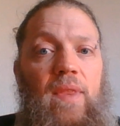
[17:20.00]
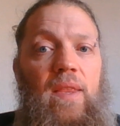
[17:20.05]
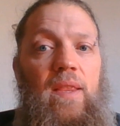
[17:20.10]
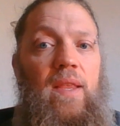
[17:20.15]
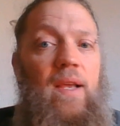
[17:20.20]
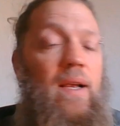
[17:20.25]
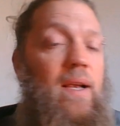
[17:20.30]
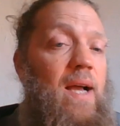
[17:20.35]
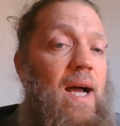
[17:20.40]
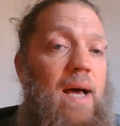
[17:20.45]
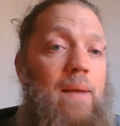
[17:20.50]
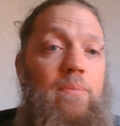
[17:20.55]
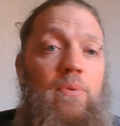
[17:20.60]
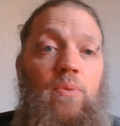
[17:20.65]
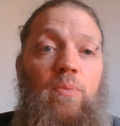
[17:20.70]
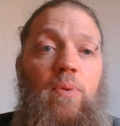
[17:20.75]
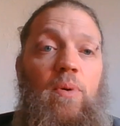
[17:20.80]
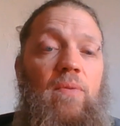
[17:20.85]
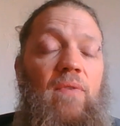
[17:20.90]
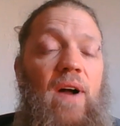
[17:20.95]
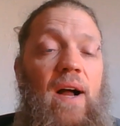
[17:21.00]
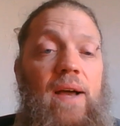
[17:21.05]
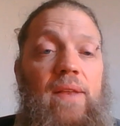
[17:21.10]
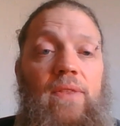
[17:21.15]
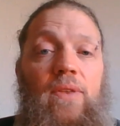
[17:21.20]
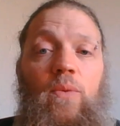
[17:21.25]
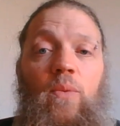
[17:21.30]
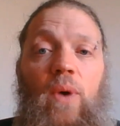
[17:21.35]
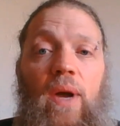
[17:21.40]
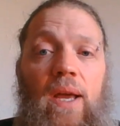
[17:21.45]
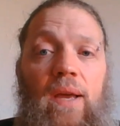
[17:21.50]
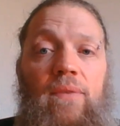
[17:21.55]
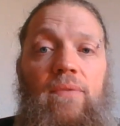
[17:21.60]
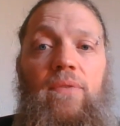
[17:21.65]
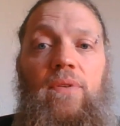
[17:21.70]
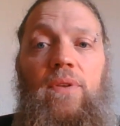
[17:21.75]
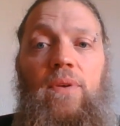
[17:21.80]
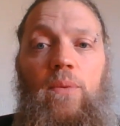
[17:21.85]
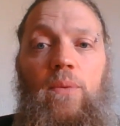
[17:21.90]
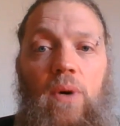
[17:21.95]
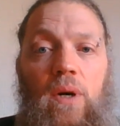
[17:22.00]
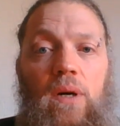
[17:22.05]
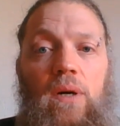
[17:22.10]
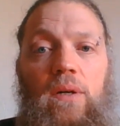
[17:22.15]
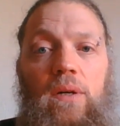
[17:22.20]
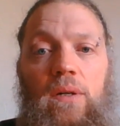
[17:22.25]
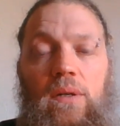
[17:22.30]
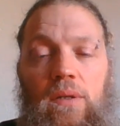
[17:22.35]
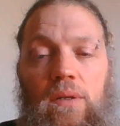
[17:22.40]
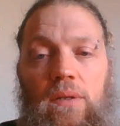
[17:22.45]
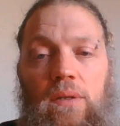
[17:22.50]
That God will provide the way for the work.